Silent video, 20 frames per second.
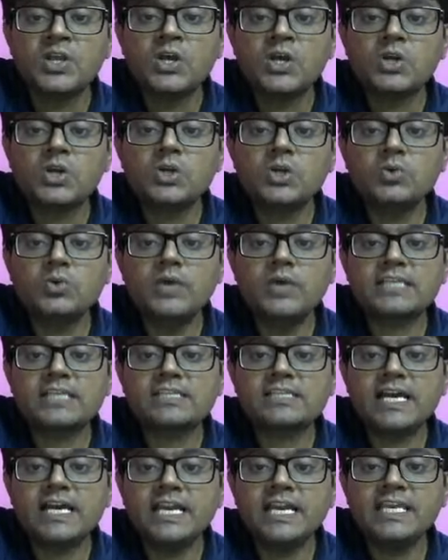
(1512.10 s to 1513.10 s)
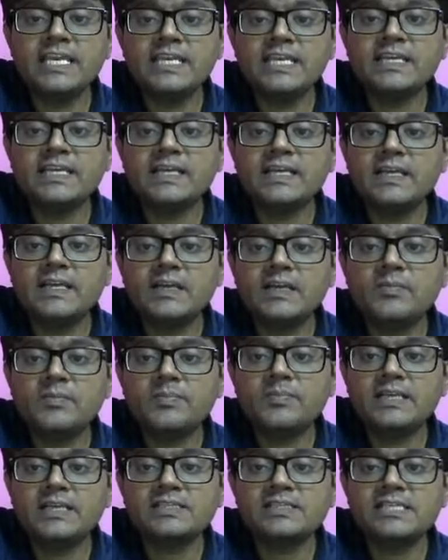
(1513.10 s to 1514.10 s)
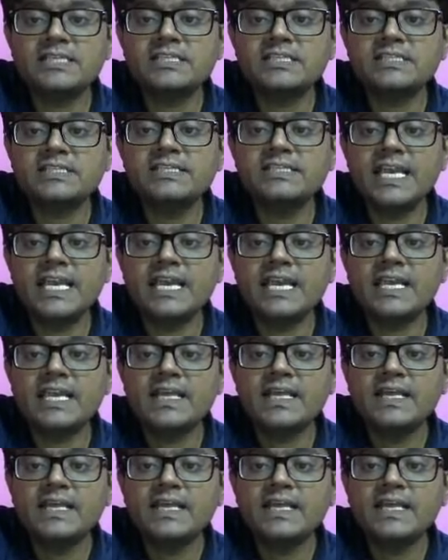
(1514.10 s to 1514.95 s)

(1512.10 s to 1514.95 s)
2xi plus 6j